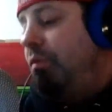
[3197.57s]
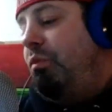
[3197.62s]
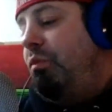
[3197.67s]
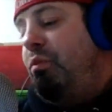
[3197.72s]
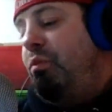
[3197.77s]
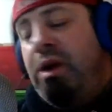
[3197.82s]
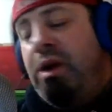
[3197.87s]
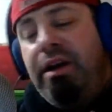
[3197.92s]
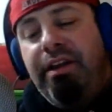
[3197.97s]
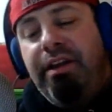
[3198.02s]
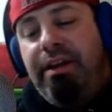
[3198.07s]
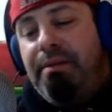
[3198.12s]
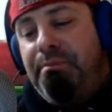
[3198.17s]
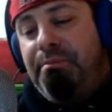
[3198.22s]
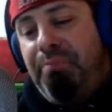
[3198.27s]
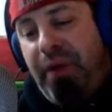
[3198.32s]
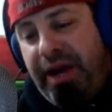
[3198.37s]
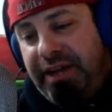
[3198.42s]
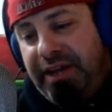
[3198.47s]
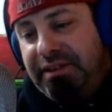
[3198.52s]
one of
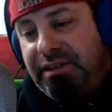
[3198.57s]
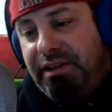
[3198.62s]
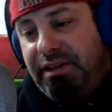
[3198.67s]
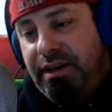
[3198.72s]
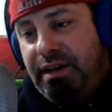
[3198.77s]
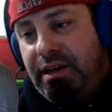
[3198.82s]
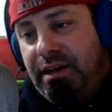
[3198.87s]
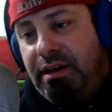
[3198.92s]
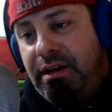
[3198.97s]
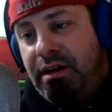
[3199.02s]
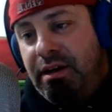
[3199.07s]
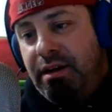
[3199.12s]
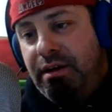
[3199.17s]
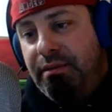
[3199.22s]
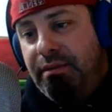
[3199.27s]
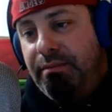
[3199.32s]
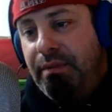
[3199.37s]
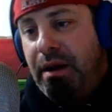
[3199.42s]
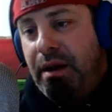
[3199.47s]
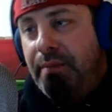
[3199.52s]
them passed
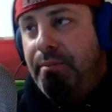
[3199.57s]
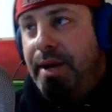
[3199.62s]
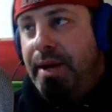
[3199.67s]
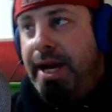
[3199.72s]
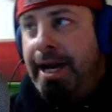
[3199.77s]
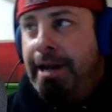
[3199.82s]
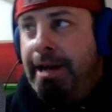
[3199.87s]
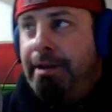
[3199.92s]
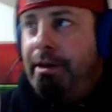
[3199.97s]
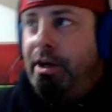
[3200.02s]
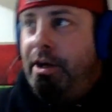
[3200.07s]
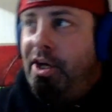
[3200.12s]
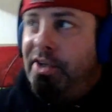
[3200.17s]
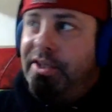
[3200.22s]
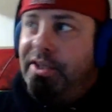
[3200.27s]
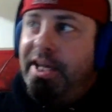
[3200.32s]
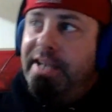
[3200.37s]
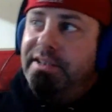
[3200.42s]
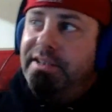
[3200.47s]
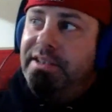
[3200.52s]
a ban on
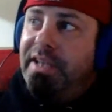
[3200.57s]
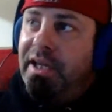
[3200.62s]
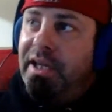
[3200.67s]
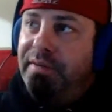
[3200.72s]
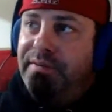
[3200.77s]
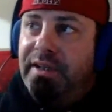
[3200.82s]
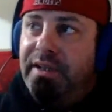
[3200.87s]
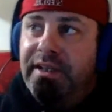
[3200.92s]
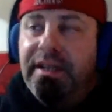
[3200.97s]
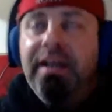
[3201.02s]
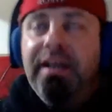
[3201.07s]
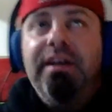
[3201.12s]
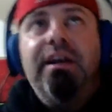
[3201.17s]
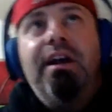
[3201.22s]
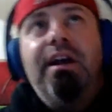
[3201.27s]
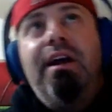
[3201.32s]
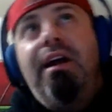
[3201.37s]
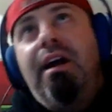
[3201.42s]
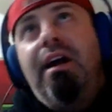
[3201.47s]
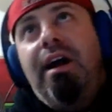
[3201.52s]
that stuff, and then
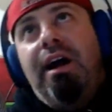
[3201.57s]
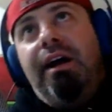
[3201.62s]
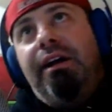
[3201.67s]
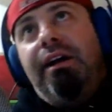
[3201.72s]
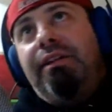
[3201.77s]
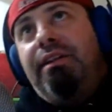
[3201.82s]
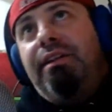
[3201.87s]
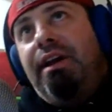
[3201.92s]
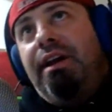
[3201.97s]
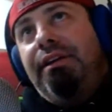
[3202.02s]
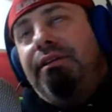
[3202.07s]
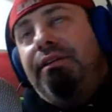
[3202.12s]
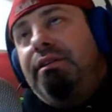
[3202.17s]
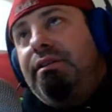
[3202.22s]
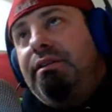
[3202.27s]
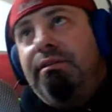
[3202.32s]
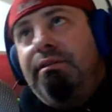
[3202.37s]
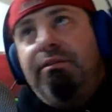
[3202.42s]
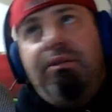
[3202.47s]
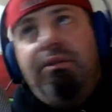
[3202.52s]
a
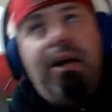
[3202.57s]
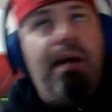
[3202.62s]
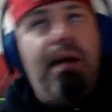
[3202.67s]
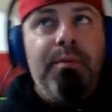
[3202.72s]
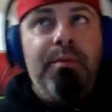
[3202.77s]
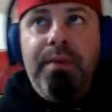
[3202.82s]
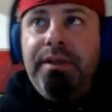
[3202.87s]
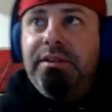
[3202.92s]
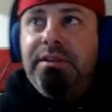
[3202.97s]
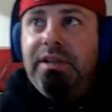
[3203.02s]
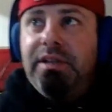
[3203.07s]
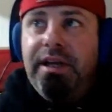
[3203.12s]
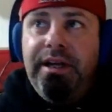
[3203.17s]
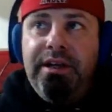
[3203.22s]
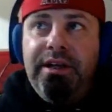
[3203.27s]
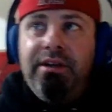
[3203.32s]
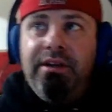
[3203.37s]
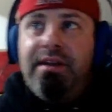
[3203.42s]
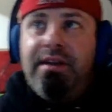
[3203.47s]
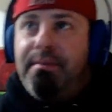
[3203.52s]
couple months
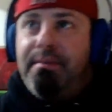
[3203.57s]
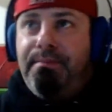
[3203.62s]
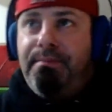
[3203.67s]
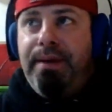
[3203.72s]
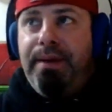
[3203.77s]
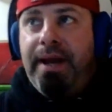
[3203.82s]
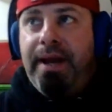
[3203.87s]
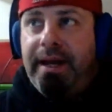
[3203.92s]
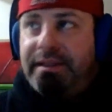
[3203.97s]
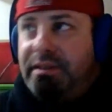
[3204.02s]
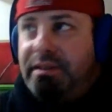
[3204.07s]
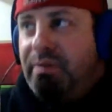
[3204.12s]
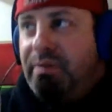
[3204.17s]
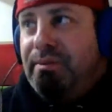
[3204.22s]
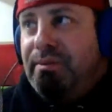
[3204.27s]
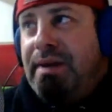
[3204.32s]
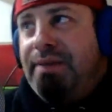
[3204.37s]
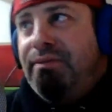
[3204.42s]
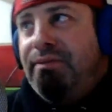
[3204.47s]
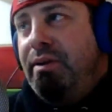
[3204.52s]
later they passed a
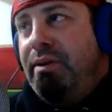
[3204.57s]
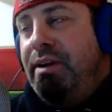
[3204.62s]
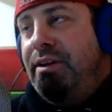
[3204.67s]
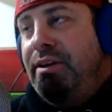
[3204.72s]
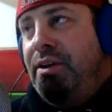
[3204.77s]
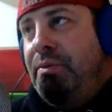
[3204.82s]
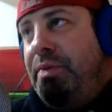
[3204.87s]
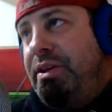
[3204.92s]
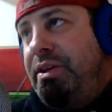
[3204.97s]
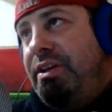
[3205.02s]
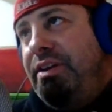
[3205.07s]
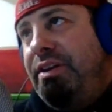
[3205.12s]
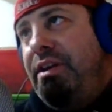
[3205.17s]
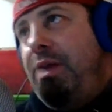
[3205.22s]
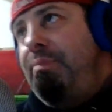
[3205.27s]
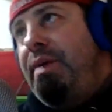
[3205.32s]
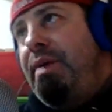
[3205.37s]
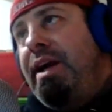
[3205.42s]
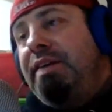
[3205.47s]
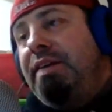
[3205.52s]
referendum, and then they
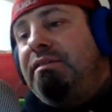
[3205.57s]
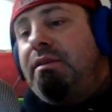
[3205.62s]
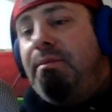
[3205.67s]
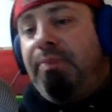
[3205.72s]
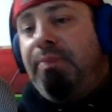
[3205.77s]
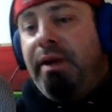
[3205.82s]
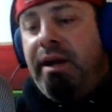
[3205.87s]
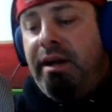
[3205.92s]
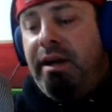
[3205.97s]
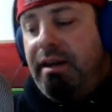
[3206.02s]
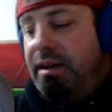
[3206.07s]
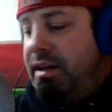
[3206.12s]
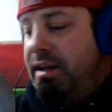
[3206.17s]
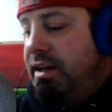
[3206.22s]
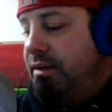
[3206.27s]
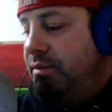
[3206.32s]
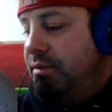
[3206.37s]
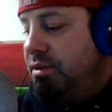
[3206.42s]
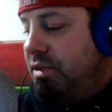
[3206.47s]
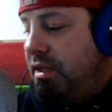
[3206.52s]
passed a ban, and then it
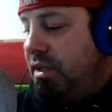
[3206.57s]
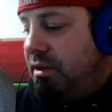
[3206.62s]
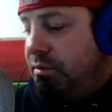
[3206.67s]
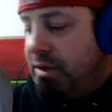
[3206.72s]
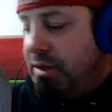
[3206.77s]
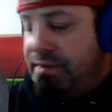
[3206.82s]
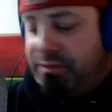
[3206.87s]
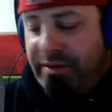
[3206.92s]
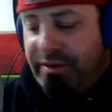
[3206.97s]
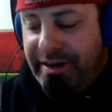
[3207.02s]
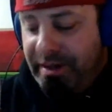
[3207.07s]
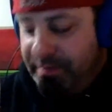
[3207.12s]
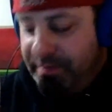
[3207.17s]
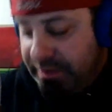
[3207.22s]
was like a referendum.